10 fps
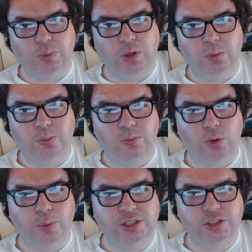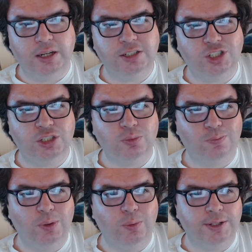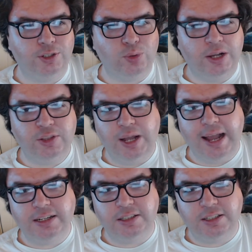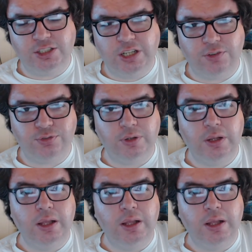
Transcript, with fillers: will more recent audiences be willing to try their hand at that stuff?